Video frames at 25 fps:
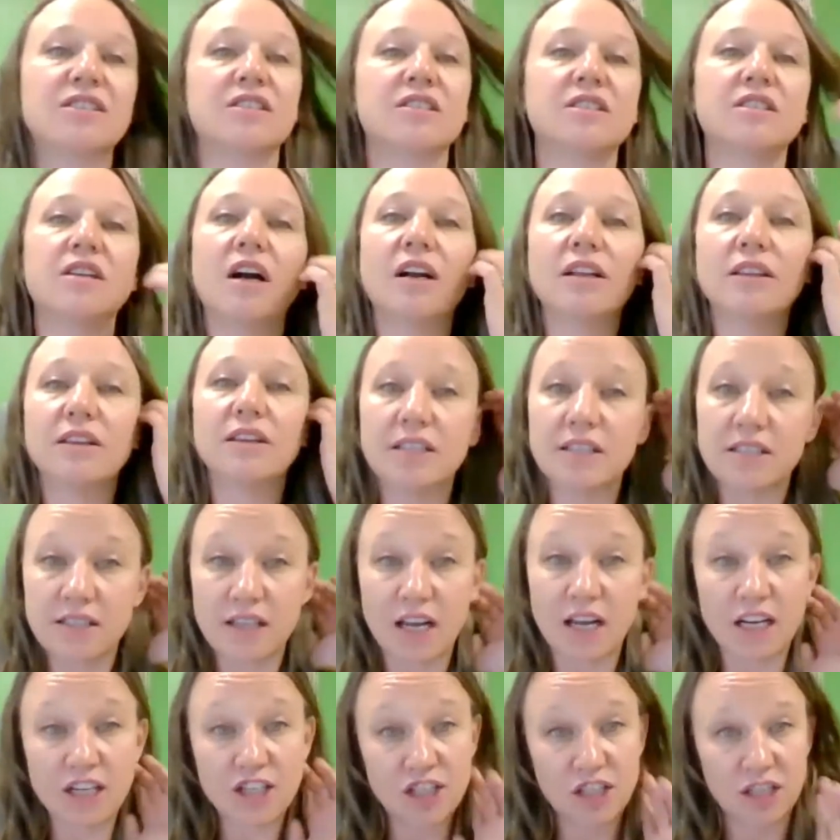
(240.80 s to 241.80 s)
start the
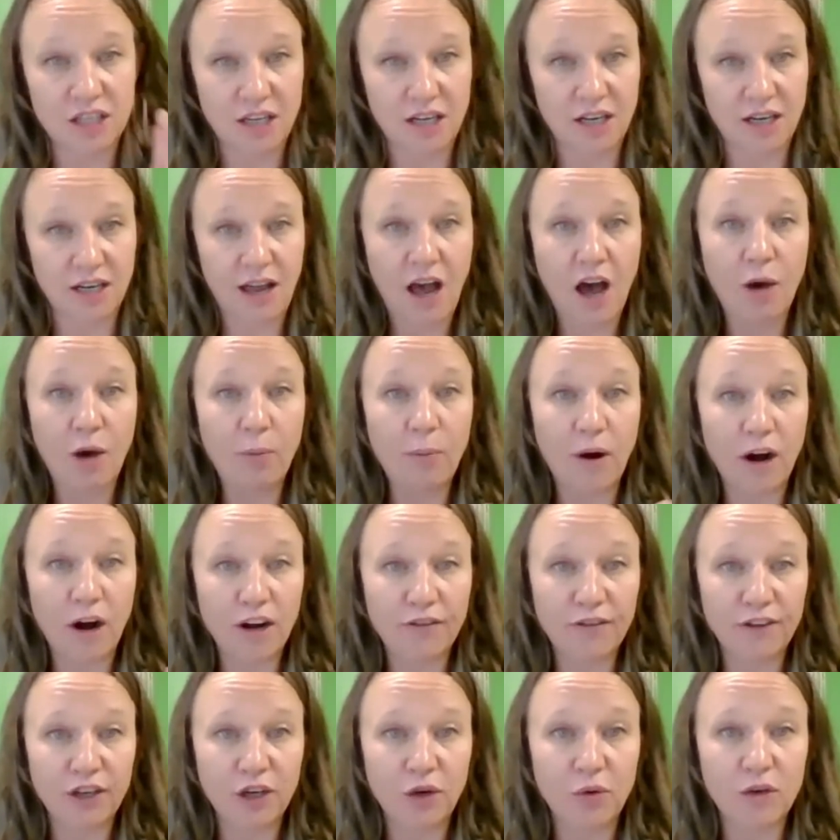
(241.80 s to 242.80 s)
discussion and help our
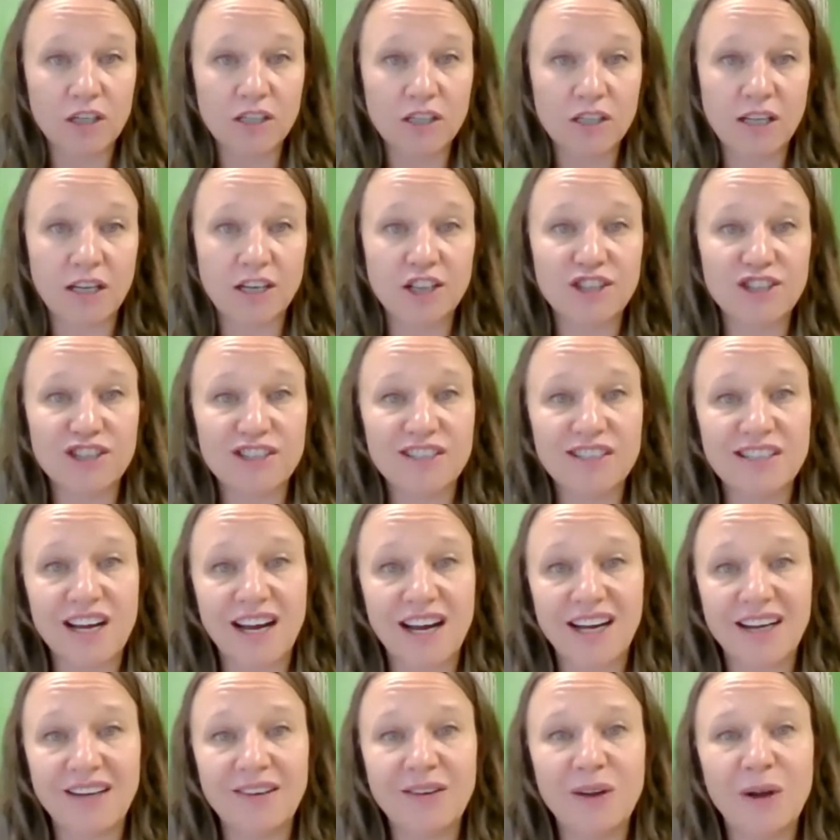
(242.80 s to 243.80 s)
viewers
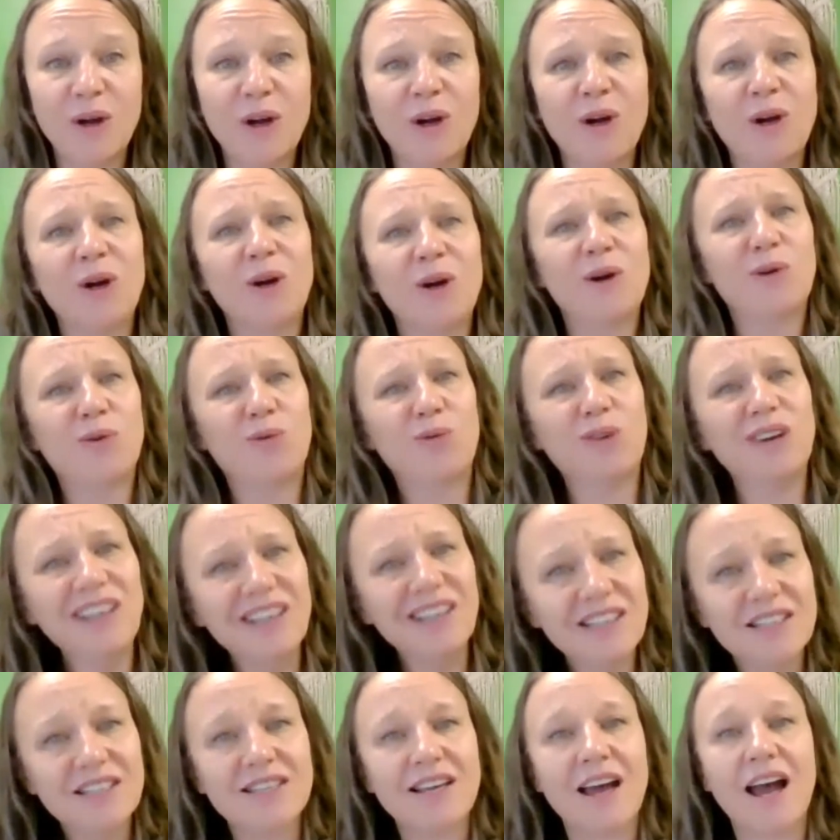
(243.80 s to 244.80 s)
understand what
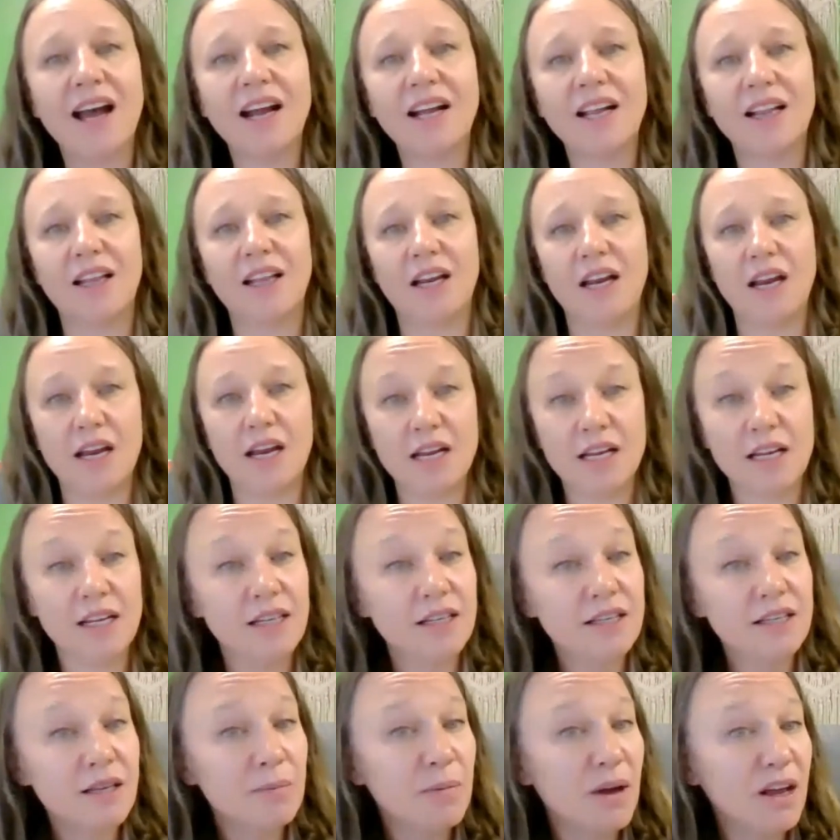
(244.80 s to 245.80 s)
exactly
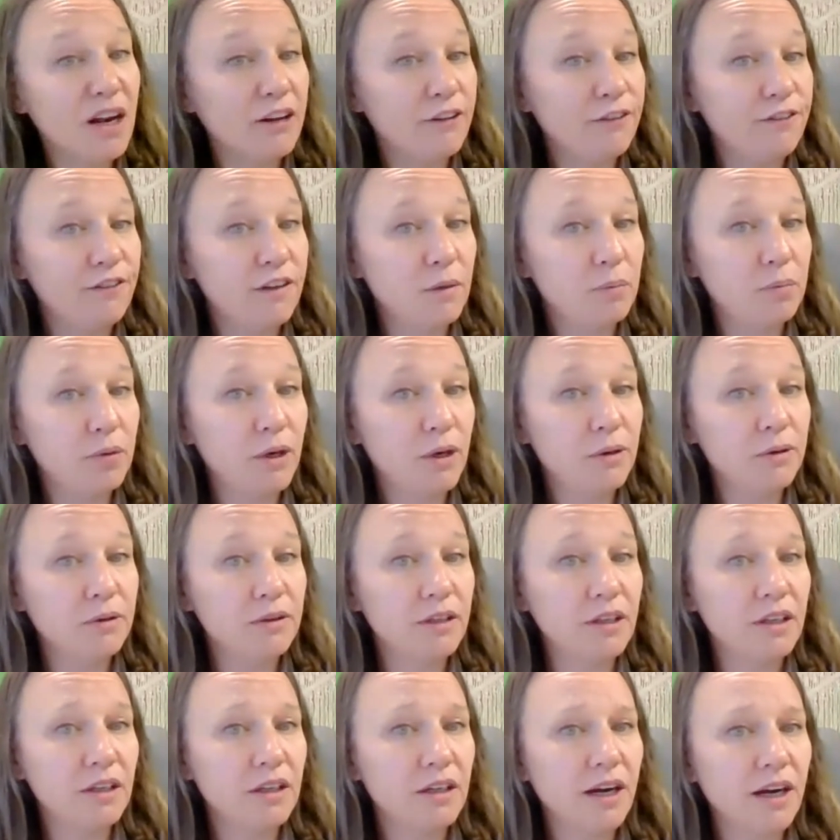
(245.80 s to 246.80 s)
is a benefit
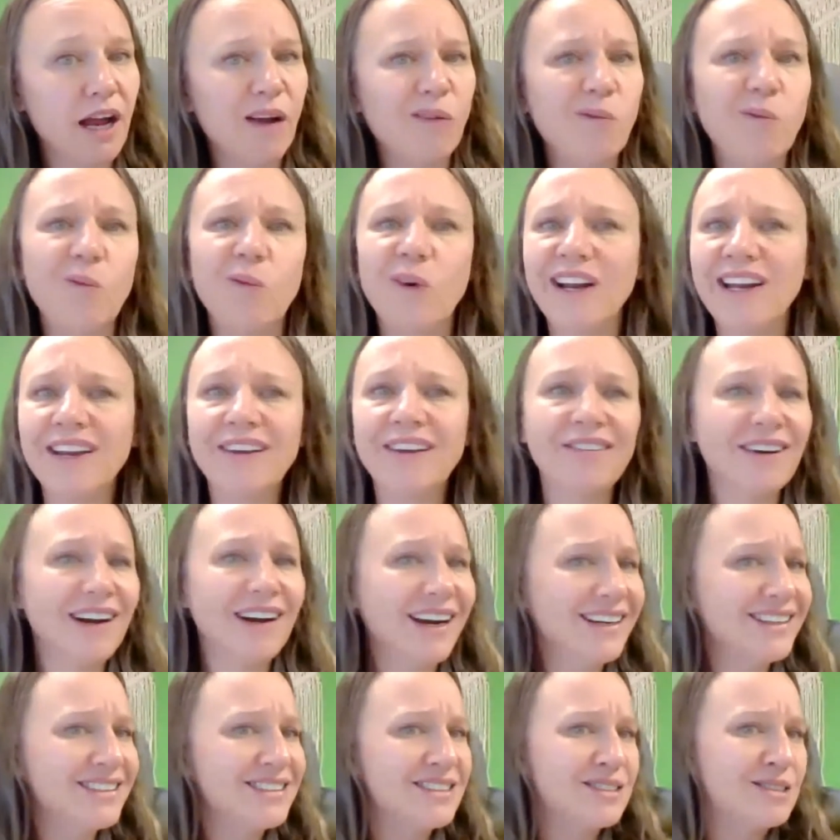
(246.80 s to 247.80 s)
broker and what do you
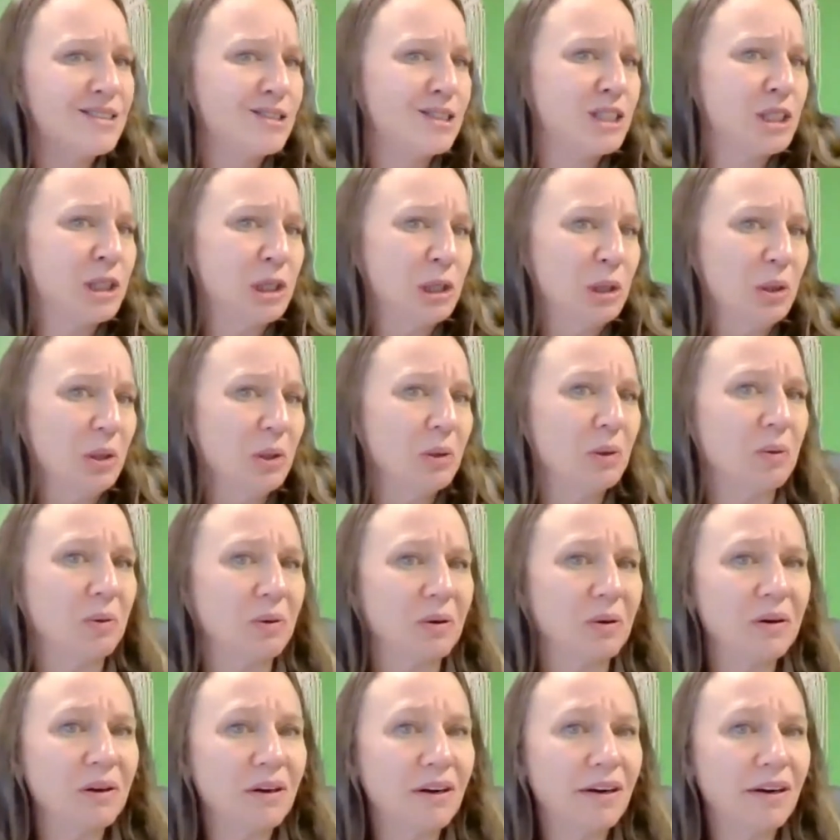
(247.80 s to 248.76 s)
guys do?